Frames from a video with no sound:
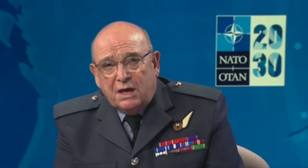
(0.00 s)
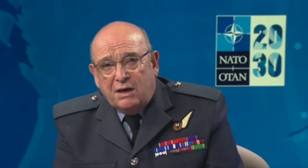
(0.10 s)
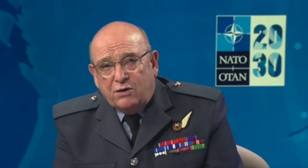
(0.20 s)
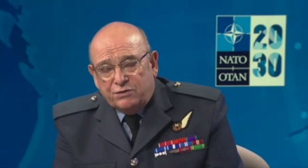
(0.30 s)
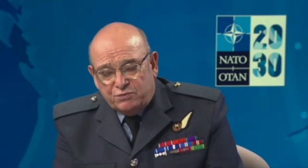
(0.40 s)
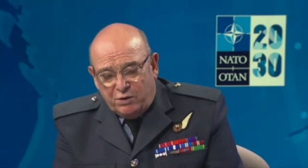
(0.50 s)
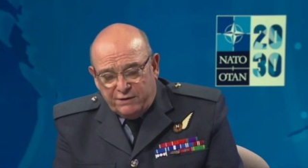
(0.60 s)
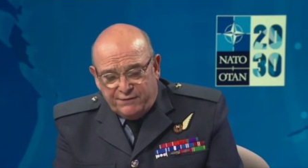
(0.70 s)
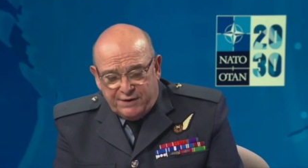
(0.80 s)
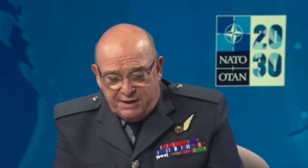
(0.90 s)
Of course, one
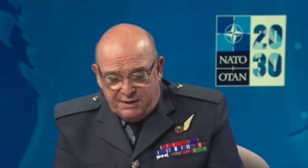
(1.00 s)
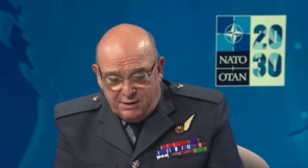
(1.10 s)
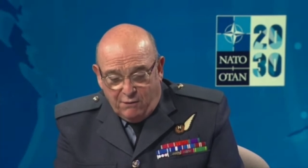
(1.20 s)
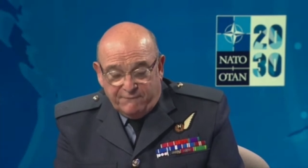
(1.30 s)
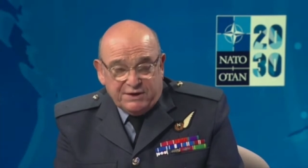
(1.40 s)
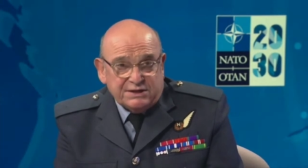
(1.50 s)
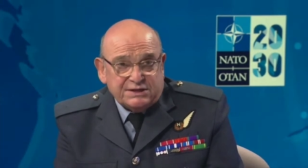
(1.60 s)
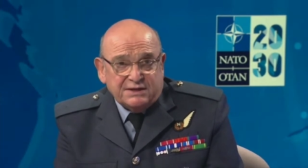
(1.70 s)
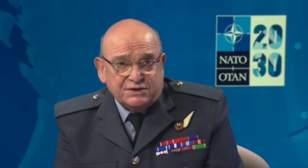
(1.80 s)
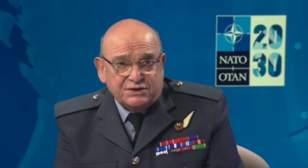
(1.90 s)
of the obvious
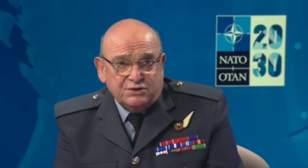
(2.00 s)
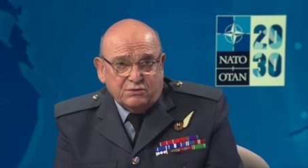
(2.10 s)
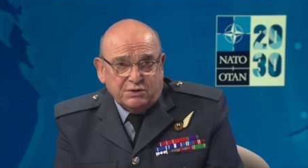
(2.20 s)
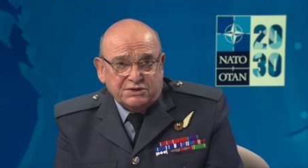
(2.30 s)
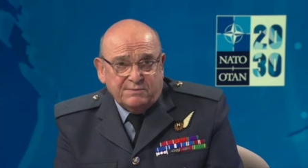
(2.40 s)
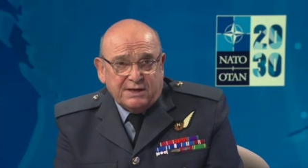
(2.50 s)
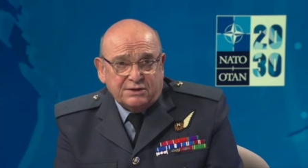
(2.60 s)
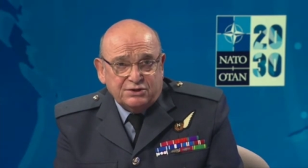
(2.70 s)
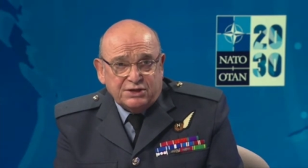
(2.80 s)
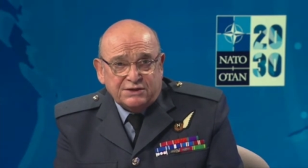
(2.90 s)
answers to your question about
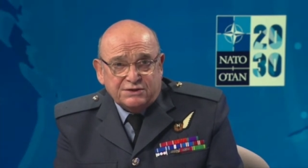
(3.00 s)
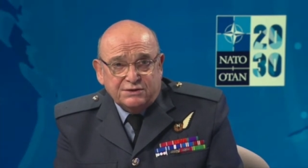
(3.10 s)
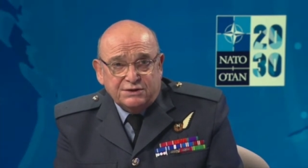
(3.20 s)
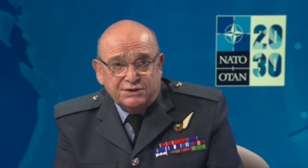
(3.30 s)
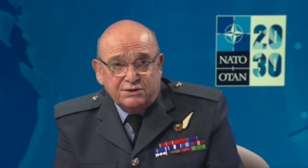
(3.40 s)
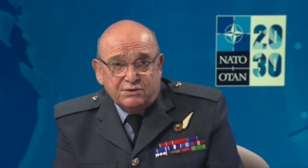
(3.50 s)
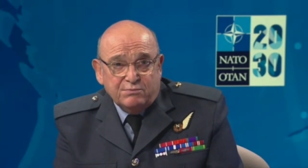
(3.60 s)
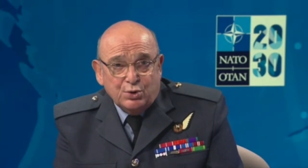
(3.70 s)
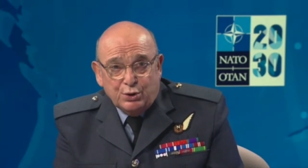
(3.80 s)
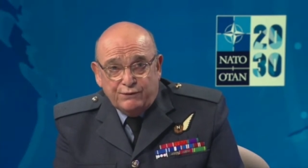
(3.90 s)
congestion is you can
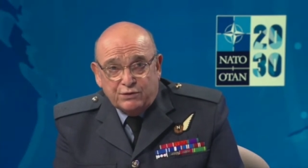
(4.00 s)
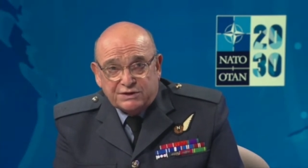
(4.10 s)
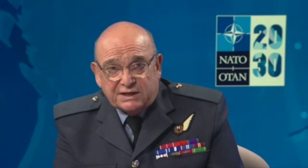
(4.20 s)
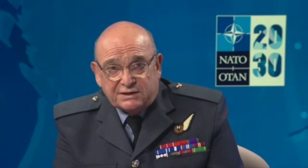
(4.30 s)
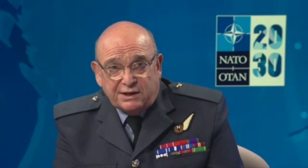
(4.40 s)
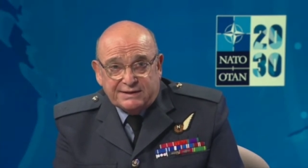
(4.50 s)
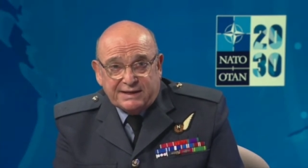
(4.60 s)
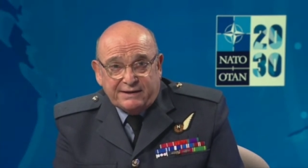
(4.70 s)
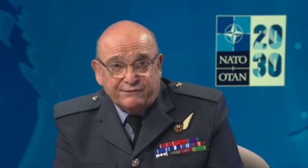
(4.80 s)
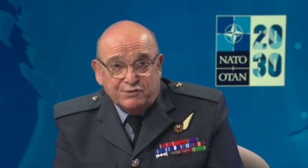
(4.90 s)
move your satellite
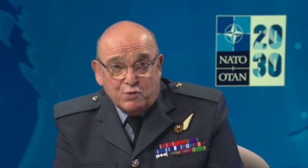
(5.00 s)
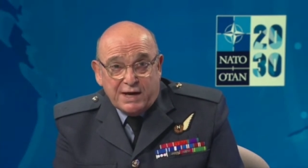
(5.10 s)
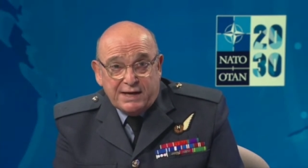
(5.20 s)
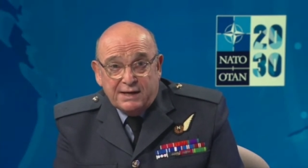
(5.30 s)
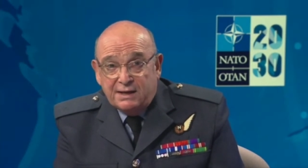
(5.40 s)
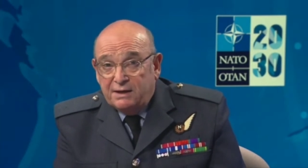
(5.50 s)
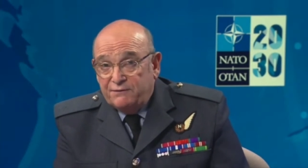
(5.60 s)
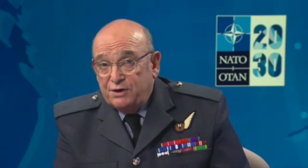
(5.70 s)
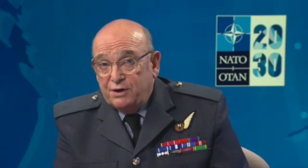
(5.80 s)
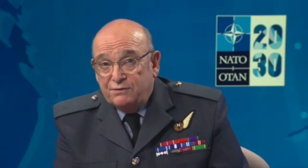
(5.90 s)
out of the way
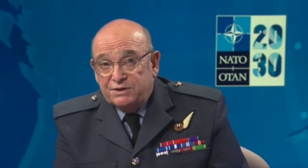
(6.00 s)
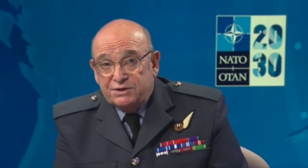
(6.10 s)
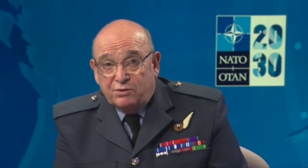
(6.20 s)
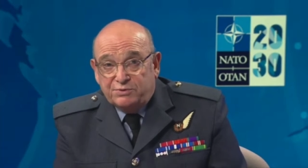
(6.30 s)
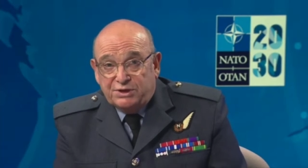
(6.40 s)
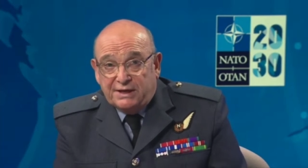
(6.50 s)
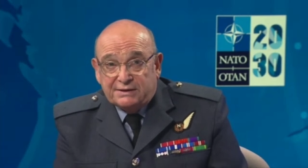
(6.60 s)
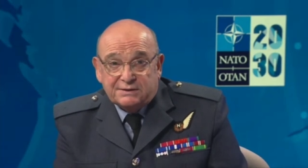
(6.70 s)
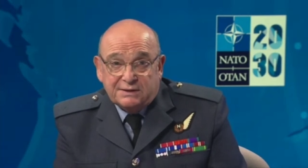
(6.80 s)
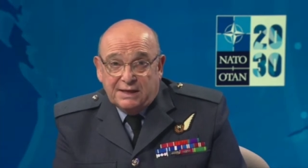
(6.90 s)
if you know there's an
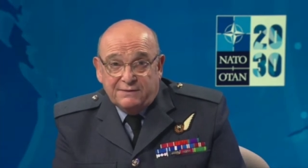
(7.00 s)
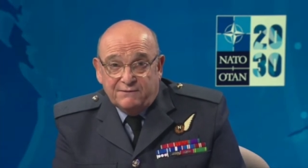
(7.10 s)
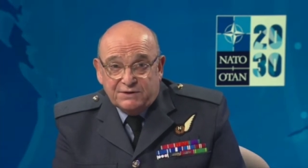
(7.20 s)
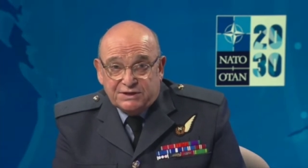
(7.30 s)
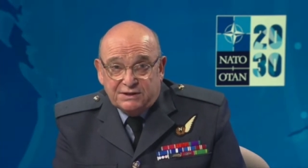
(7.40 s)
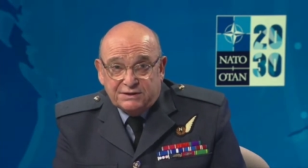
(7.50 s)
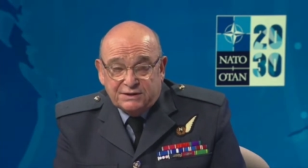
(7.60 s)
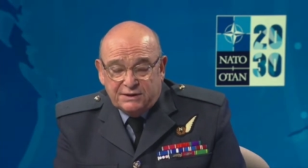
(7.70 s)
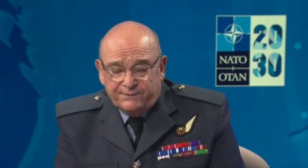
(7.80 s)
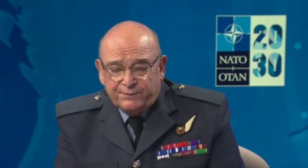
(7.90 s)
object in the
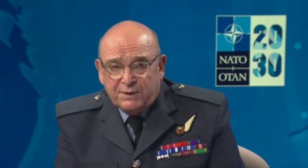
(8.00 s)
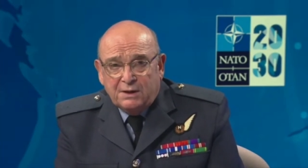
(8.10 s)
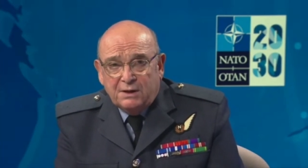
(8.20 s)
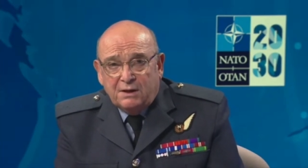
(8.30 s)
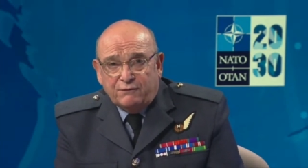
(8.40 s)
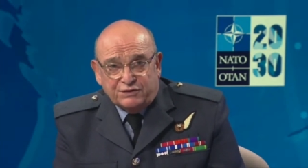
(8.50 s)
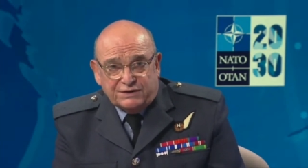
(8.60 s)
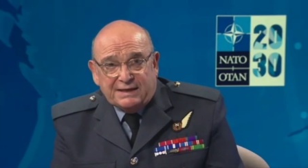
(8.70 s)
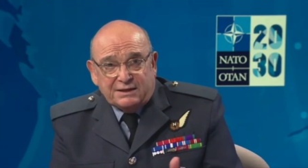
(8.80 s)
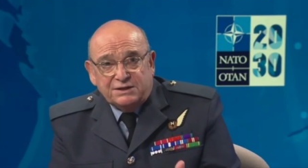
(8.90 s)
vicinity. Of course,
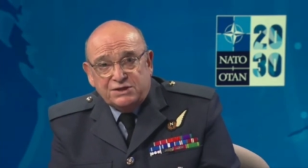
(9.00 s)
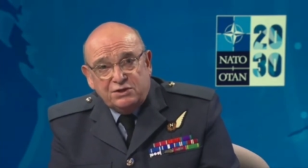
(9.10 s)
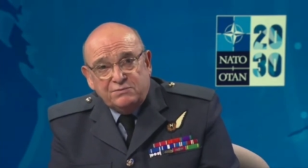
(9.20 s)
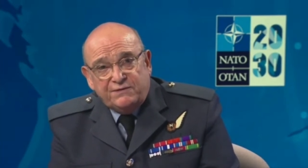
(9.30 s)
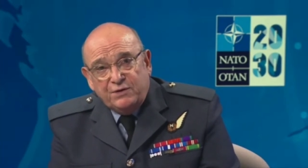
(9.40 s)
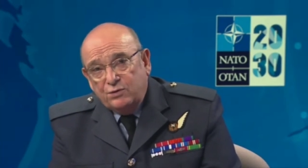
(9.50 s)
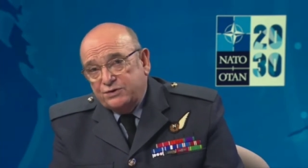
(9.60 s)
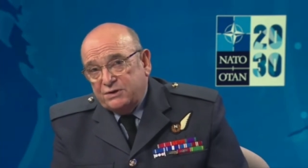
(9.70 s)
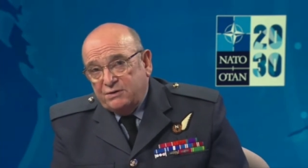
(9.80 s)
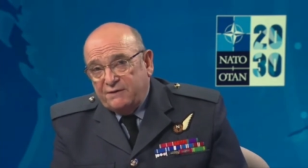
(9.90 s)
that consumes fuel,
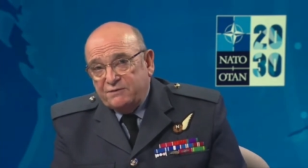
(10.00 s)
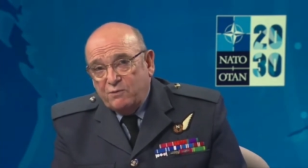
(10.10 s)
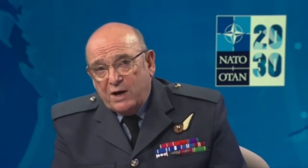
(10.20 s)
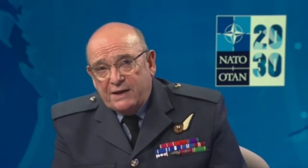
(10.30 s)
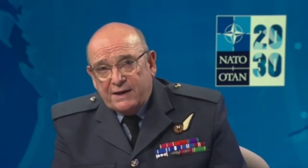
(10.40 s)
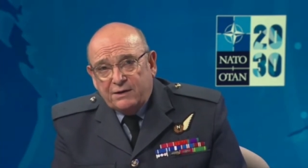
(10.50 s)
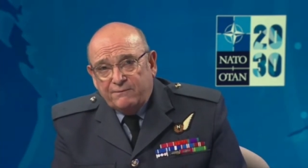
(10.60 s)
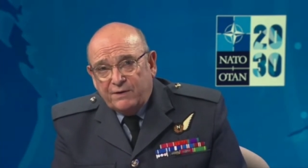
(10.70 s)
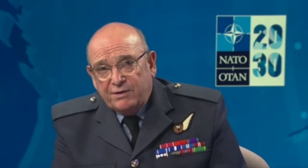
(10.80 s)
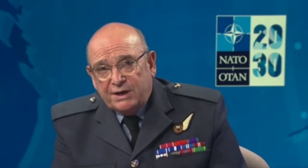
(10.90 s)
so you have to weigh that up
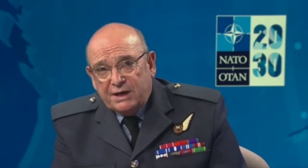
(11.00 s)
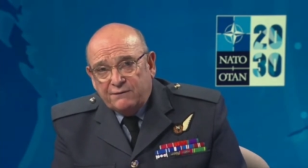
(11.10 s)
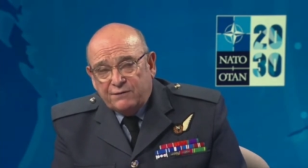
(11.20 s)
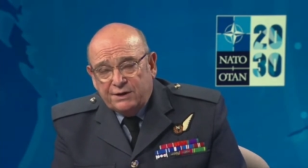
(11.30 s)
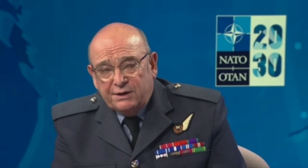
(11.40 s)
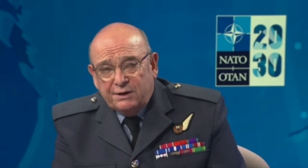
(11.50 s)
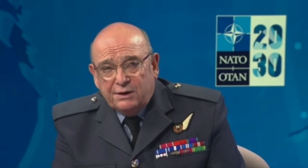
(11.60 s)
very carefully.